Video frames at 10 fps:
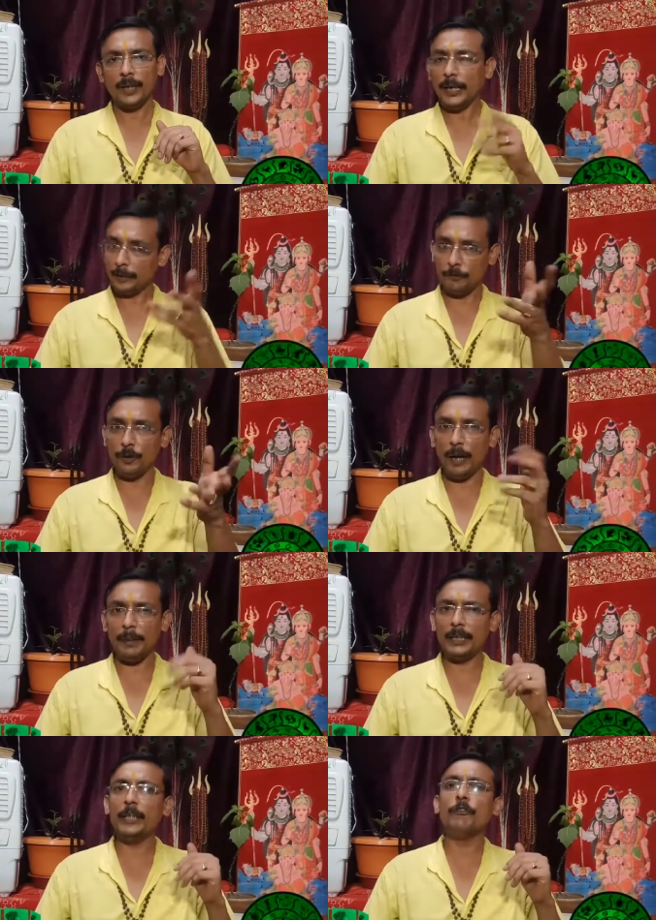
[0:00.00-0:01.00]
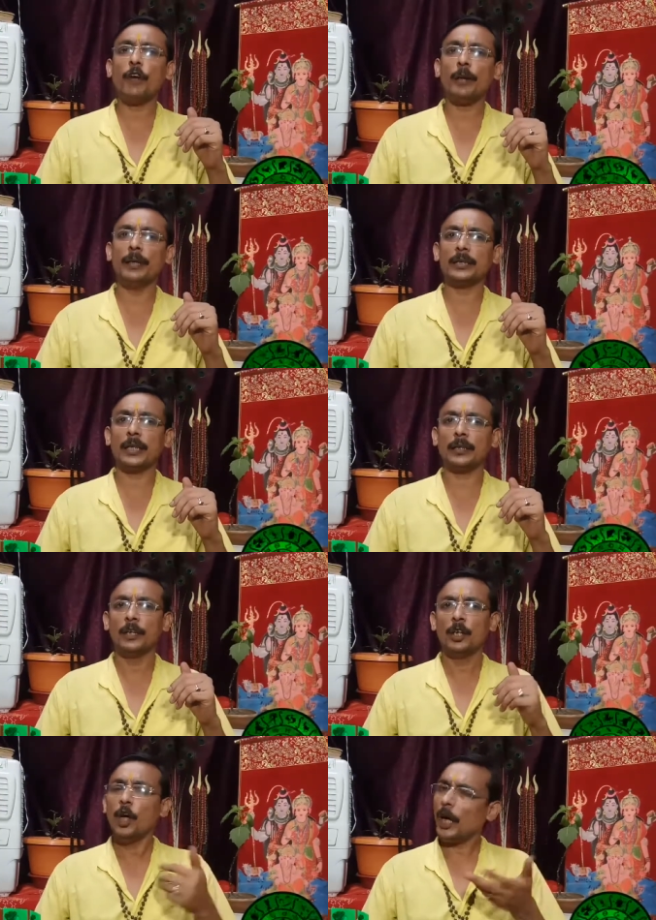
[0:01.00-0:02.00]
And if you have any information
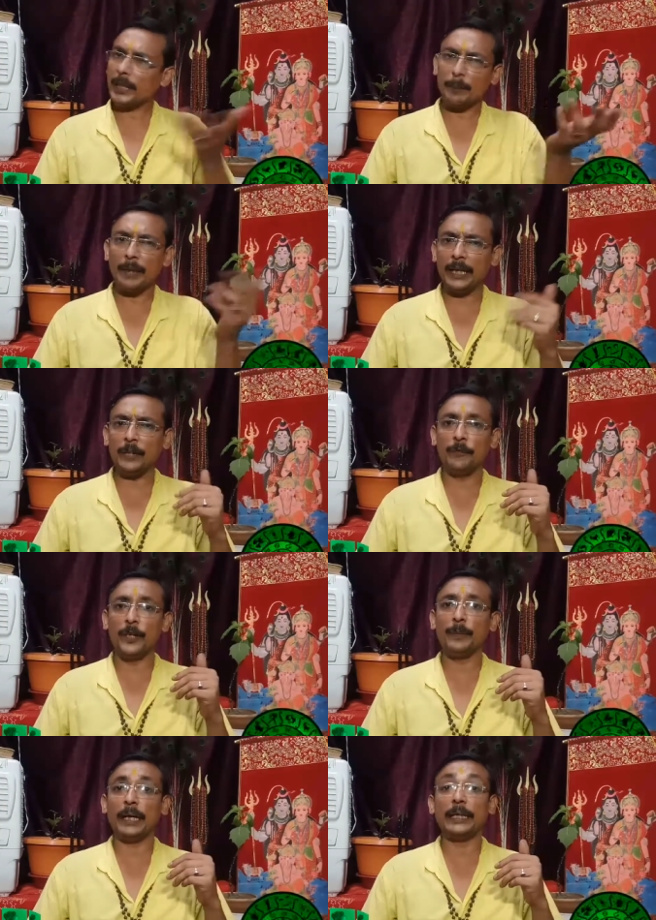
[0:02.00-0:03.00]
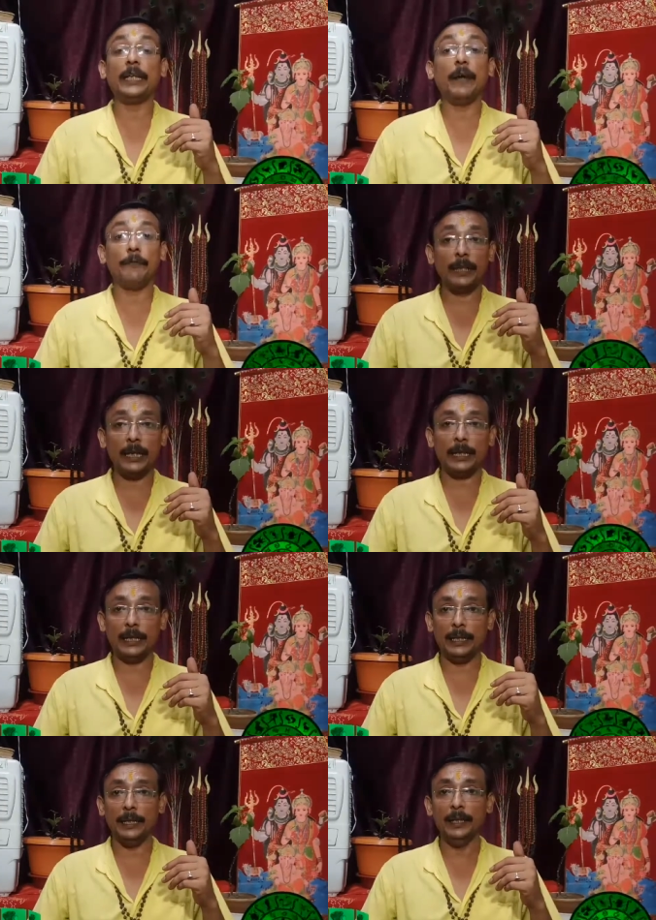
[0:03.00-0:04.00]
or give me any feedback, then
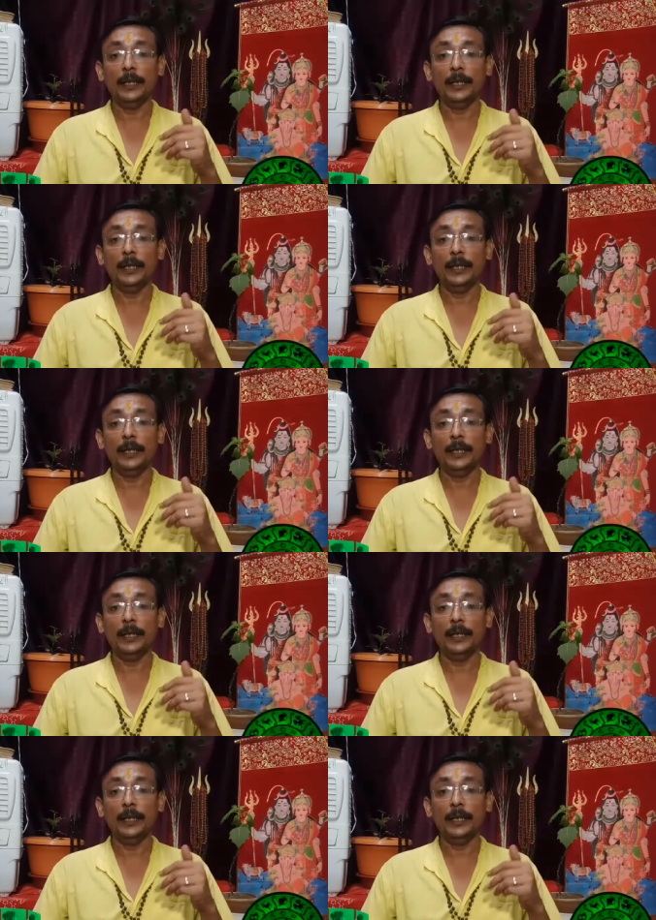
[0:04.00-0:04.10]
definitely